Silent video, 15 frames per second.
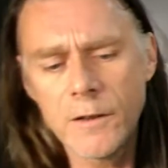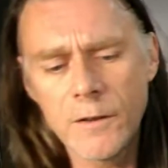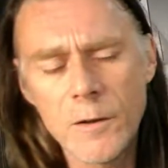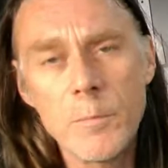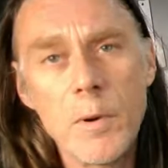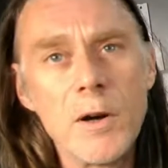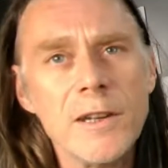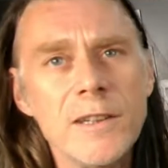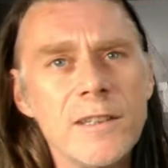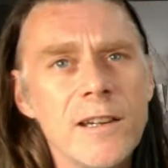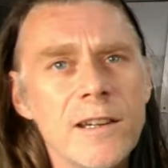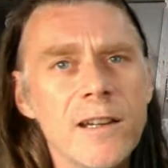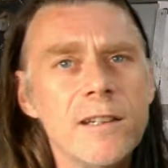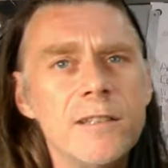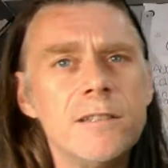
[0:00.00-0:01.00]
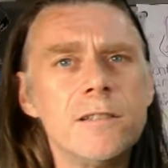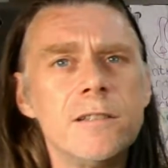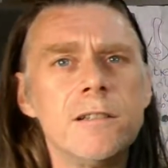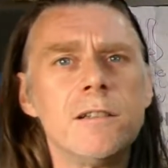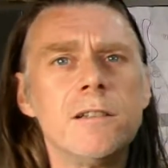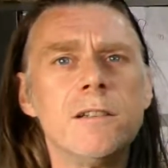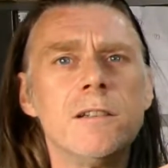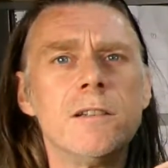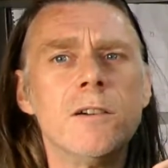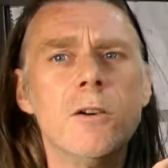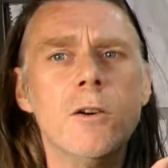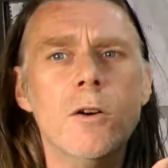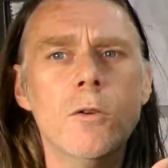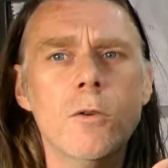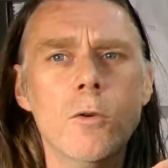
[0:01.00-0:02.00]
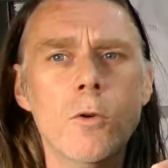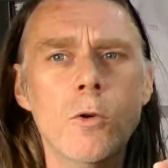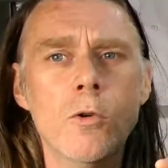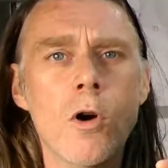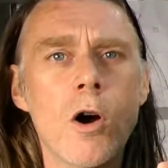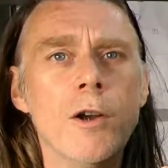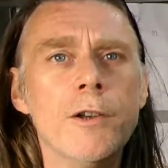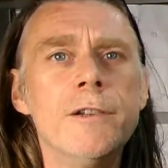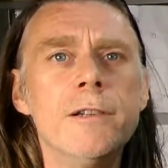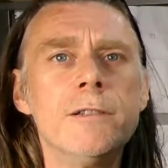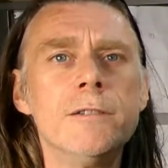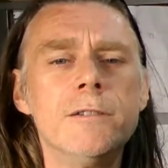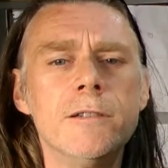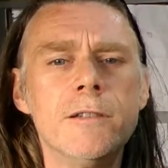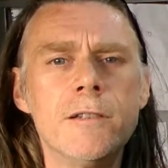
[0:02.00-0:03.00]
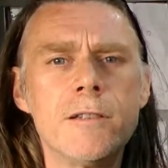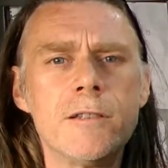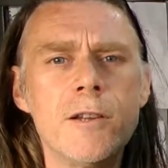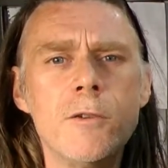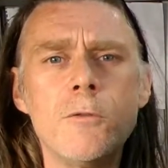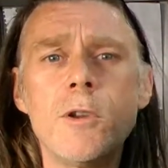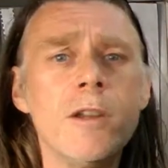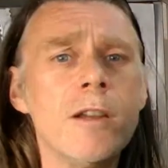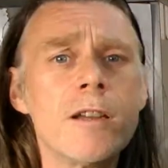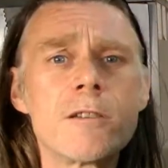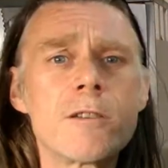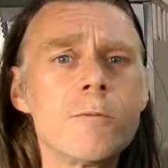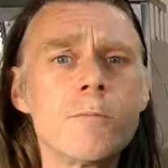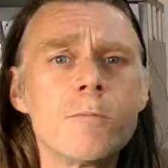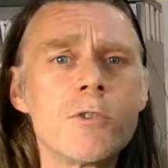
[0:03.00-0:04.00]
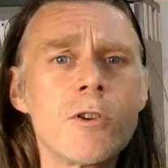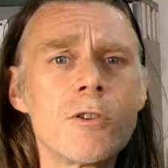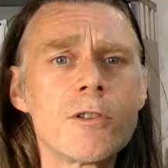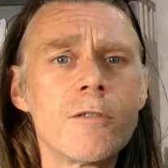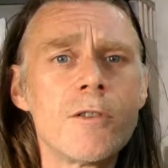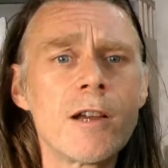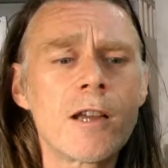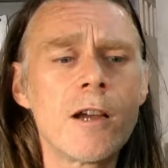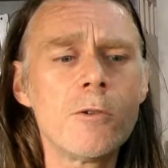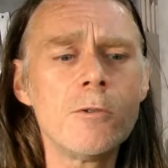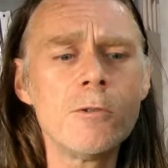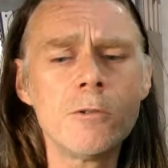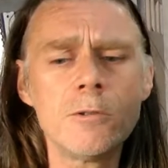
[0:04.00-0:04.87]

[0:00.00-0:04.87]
binding in or on. Don't know if we can get some shots of that, Carol.